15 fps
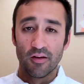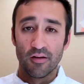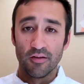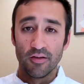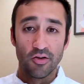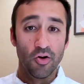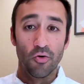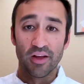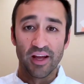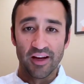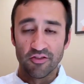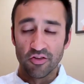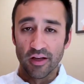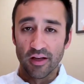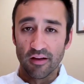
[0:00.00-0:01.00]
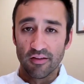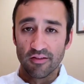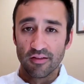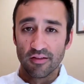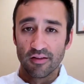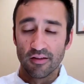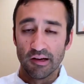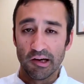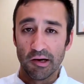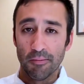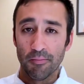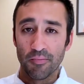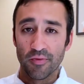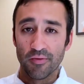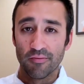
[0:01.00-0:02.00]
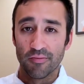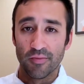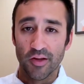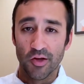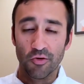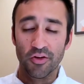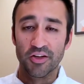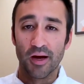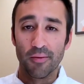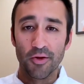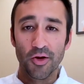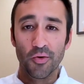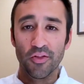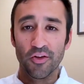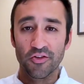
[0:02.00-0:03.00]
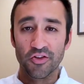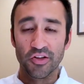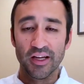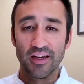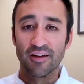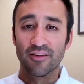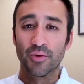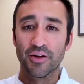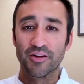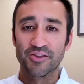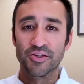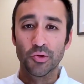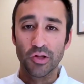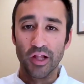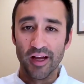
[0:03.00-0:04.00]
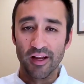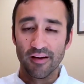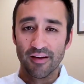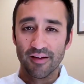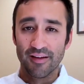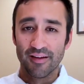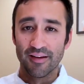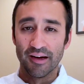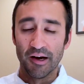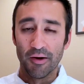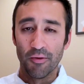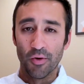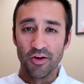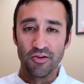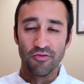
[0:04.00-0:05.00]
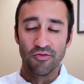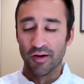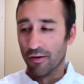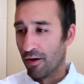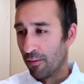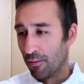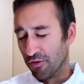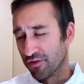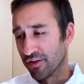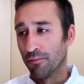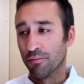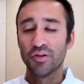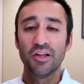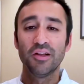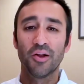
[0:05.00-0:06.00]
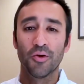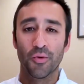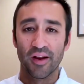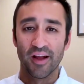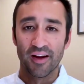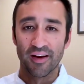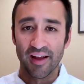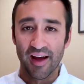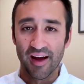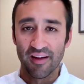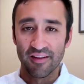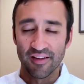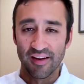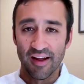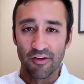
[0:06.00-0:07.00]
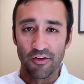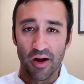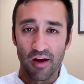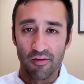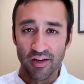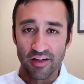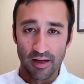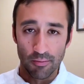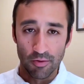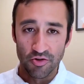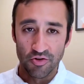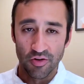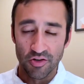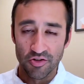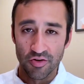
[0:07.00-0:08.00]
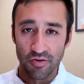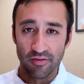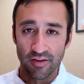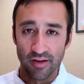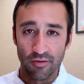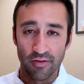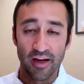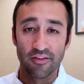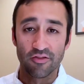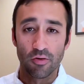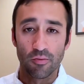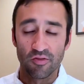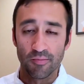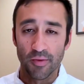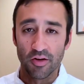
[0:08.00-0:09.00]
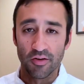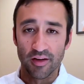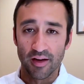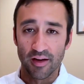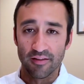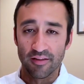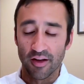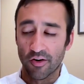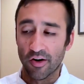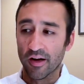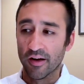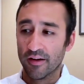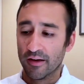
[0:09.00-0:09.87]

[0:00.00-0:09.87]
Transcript: you don't catch leaks. The only time you know when there's a leak is when it's too late. When you've almost completely run out of gas and now you're having temperature issues, the ice cream is melting, et cetera.